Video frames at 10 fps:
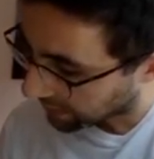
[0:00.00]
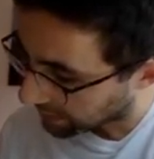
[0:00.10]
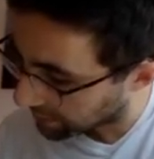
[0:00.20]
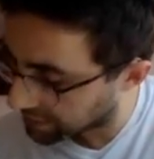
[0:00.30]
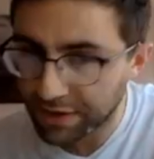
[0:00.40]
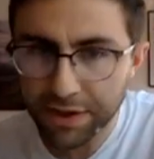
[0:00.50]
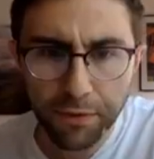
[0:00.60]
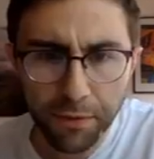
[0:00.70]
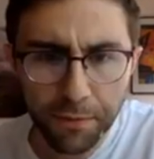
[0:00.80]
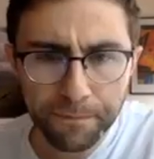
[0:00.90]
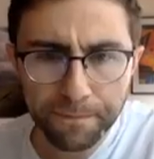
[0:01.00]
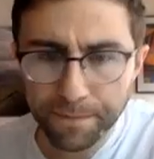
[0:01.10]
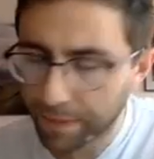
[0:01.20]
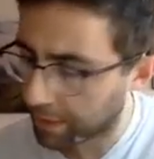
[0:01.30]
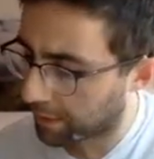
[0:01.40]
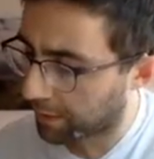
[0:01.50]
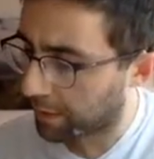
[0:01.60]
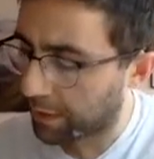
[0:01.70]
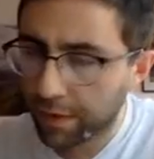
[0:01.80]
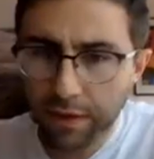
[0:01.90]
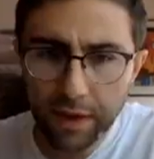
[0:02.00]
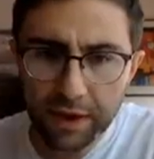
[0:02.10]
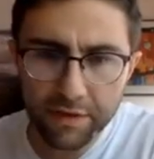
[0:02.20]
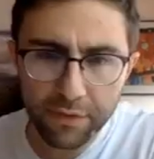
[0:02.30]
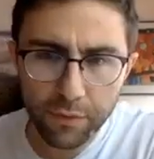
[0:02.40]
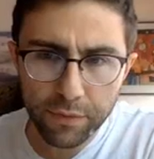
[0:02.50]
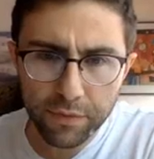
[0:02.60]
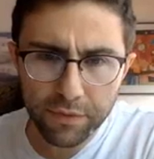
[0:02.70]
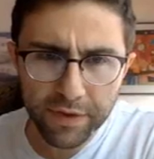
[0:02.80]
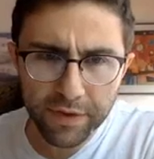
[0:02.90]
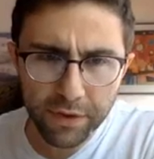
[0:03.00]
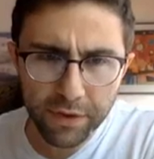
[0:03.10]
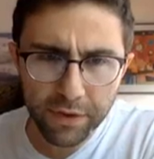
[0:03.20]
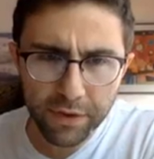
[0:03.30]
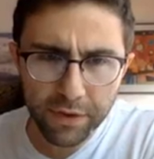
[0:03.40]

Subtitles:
to the 0. E to the 0,